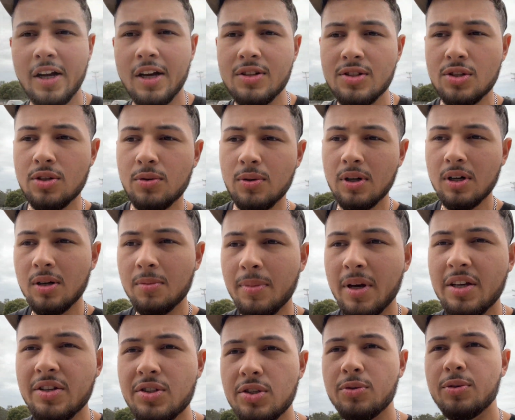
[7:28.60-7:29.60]
guys. So
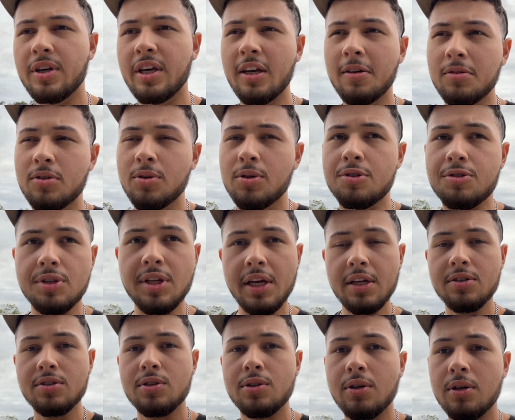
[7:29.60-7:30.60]
basically, we came to a
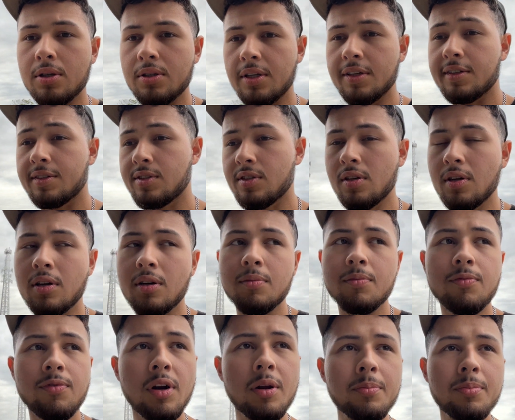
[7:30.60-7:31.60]
standstill on Nick's
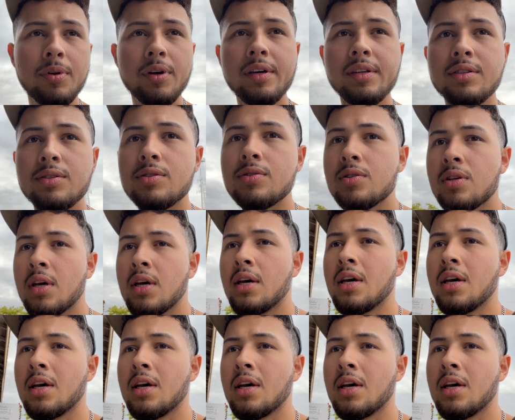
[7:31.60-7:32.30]
frame plates.